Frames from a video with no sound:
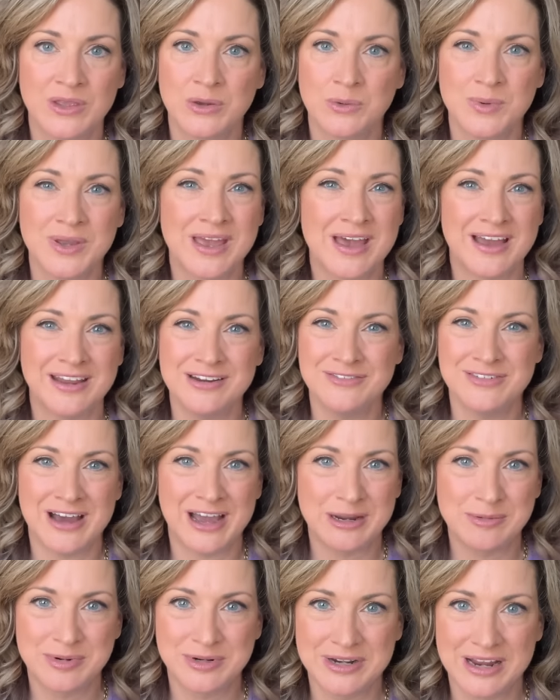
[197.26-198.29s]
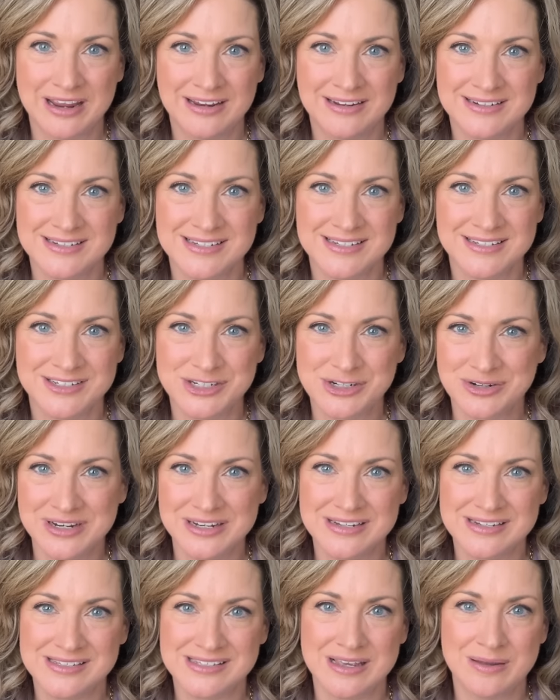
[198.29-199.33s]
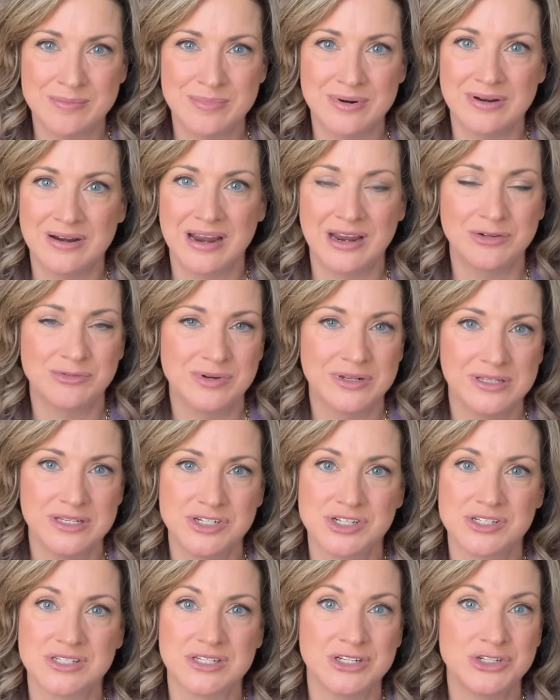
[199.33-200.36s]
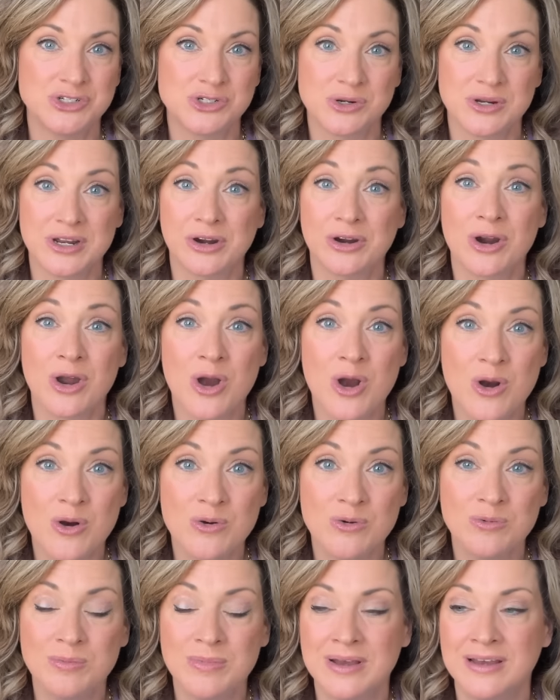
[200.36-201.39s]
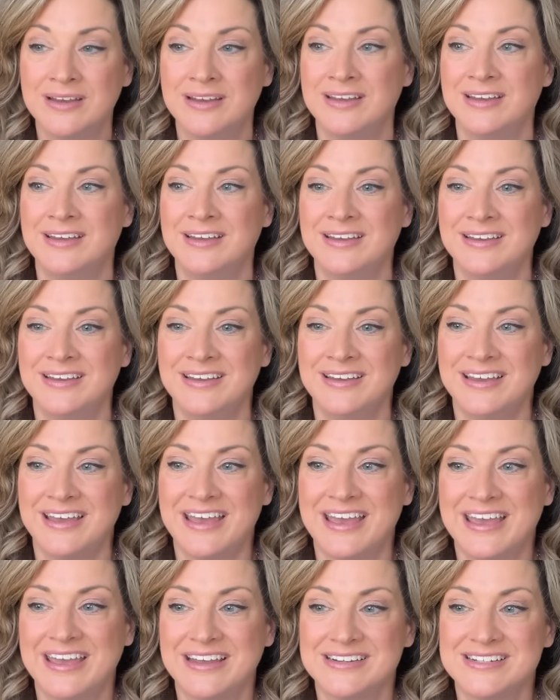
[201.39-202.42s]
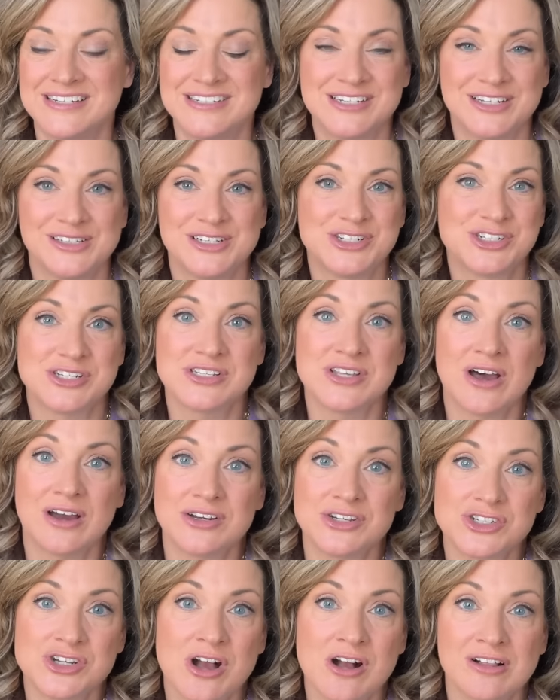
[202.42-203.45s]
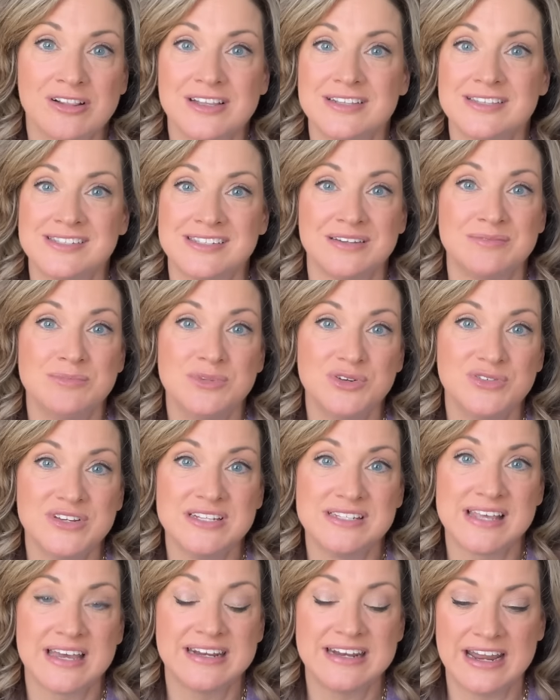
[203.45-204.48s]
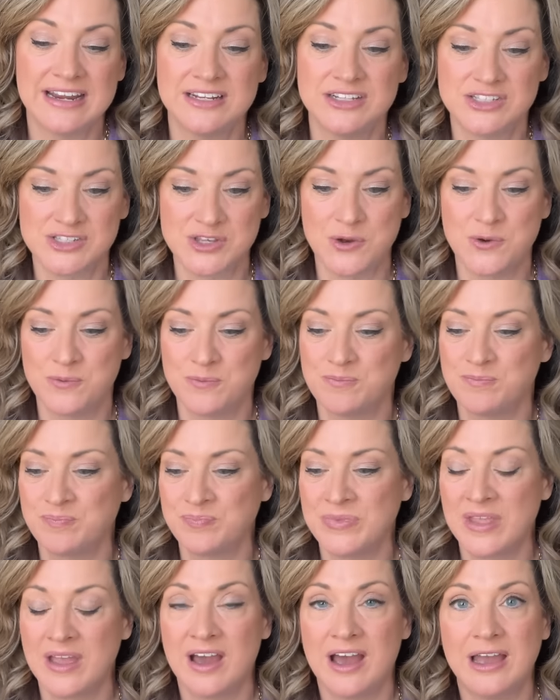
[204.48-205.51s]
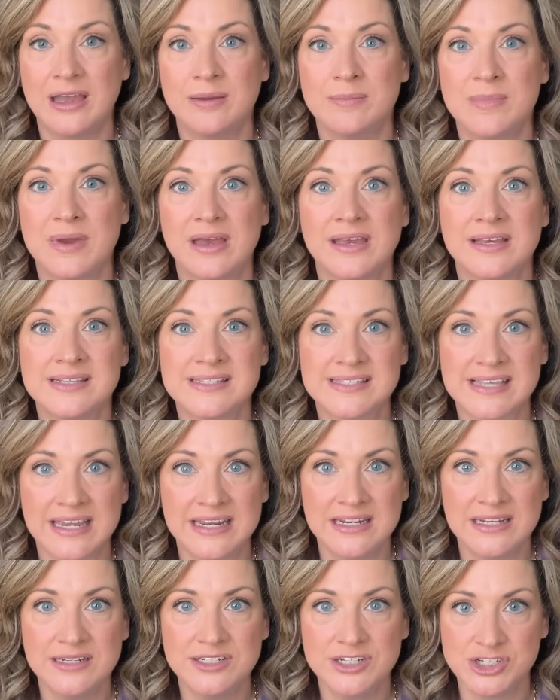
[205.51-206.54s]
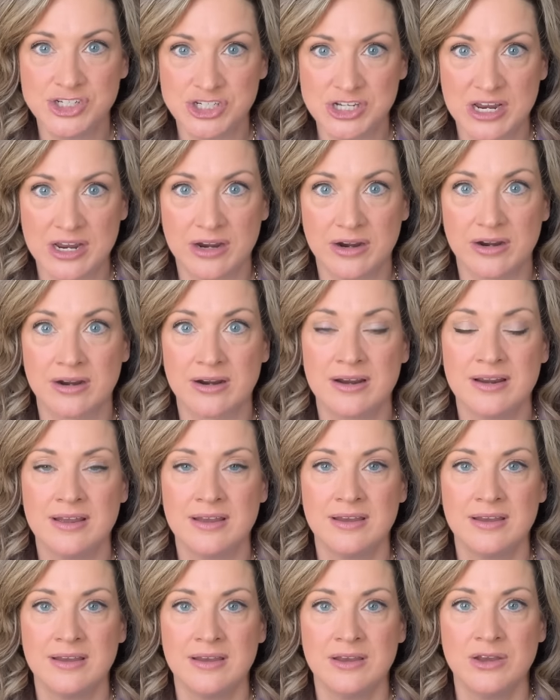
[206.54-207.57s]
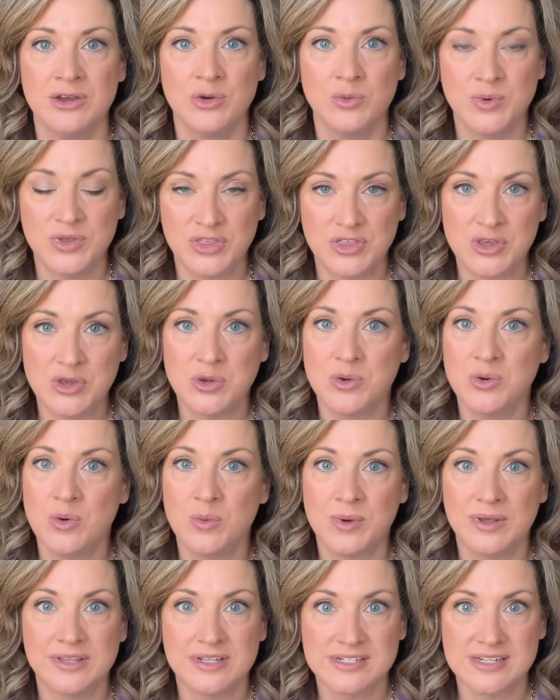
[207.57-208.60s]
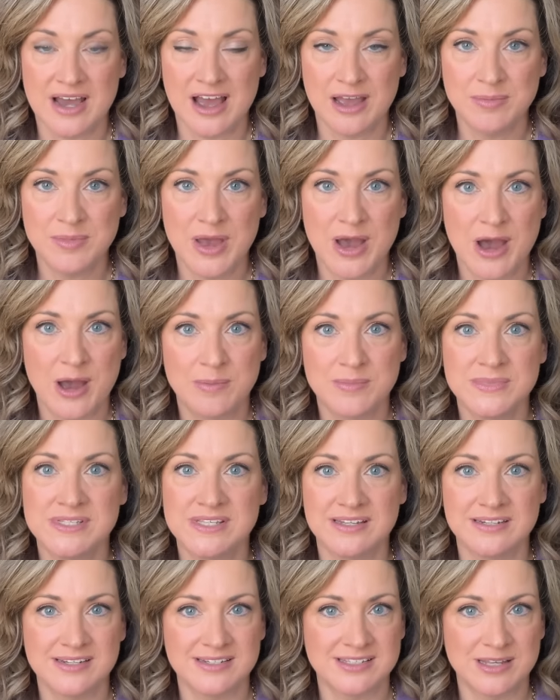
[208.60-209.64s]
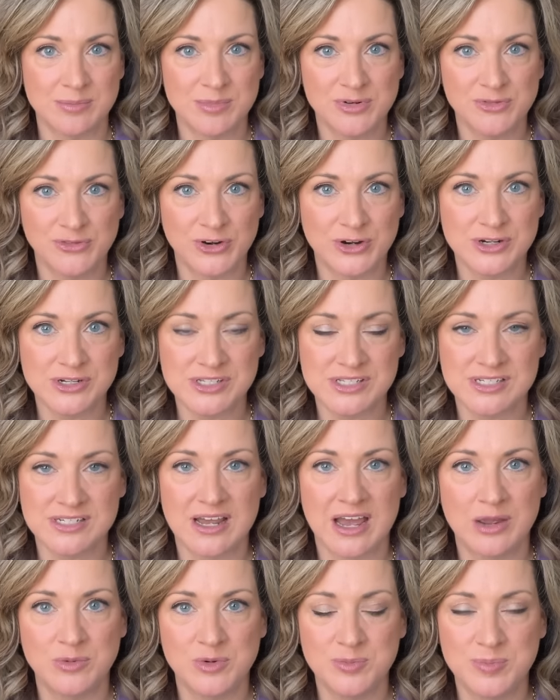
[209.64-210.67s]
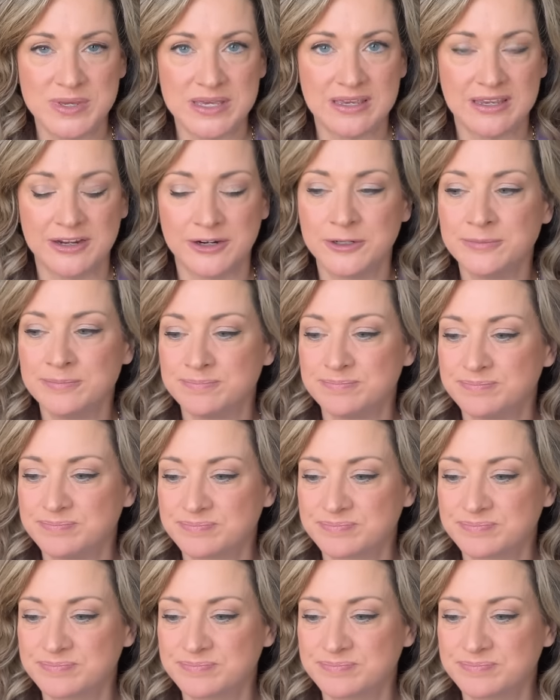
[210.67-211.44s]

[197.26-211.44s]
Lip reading: we kind of hibernate during December and really just enjoy our home and delicious hot chocolates and movies at night. So I'm excited to share with you when the time comes. December 1st, I will be here.